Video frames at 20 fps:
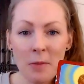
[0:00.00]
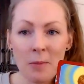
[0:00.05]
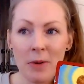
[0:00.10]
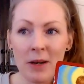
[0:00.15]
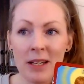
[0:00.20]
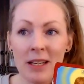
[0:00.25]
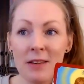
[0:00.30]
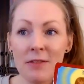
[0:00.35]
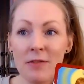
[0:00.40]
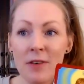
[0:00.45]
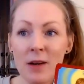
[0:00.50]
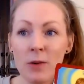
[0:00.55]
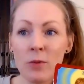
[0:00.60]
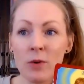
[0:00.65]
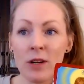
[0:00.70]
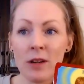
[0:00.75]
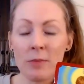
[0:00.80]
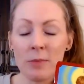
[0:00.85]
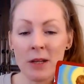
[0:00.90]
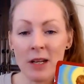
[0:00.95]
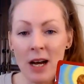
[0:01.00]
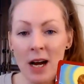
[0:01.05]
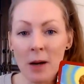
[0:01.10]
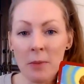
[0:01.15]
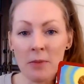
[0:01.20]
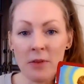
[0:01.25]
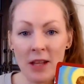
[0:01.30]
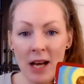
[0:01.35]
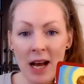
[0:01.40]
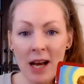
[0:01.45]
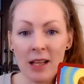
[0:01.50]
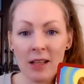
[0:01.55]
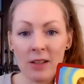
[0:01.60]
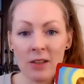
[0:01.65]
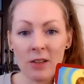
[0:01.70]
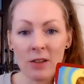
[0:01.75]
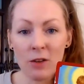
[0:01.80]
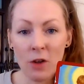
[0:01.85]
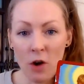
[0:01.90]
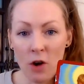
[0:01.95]
But if I would have been up that
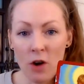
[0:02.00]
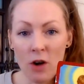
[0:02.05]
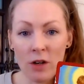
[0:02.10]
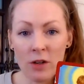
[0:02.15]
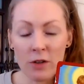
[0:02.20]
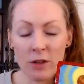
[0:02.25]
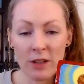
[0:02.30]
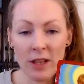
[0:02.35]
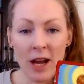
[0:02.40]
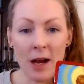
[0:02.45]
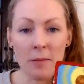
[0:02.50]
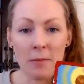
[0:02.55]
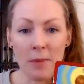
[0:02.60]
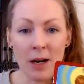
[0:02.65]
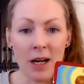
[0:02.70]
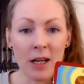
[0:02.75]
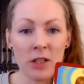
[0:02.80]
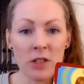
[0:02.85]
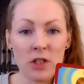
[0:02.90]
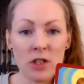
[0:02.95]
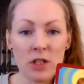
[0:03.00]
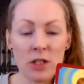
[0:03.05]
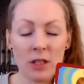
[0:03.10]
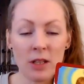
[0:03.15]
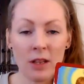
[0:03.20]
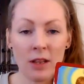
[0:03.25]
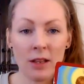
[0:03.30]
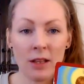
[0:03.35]
long or that much,